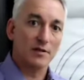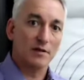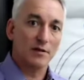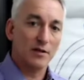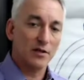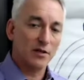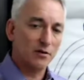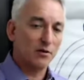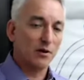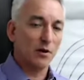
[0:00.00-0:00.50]

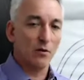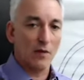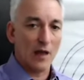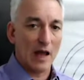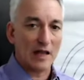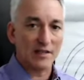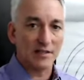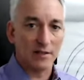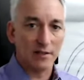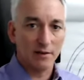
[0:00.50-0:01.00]
And you know
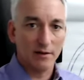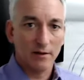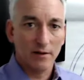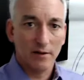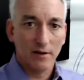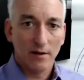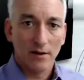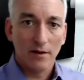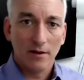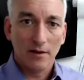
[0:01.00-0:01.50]
that.
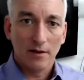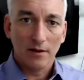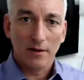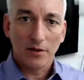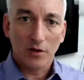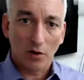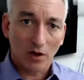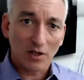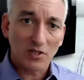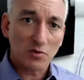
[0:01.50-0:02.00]

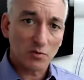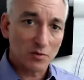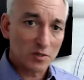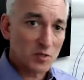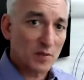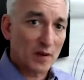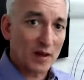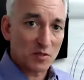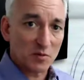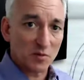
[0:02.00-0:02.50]
You're also
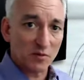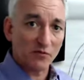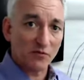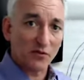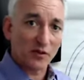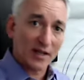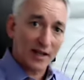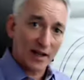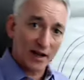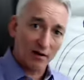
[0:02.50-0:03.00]
responsible for
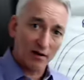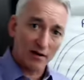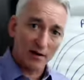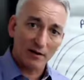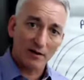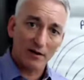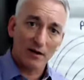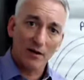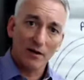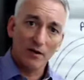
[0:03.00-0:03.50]

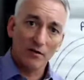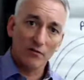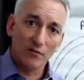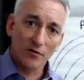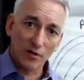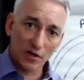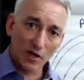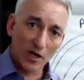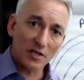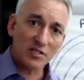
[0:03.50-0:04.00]
caring for
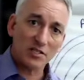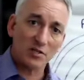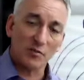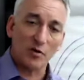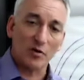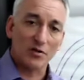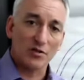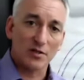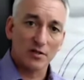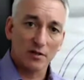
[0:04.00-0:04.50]
your
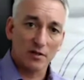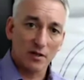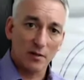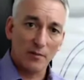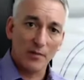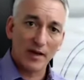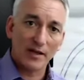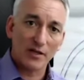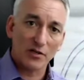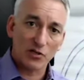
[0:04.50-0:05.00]
customers and
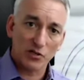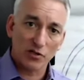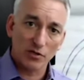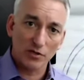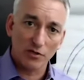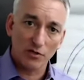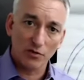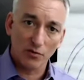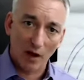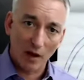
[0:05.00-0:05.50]
making sure you
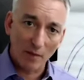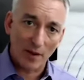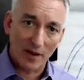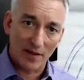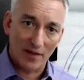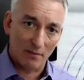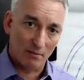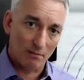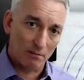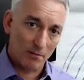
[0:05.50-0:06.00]
do right by
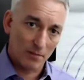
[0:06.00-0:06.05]
them.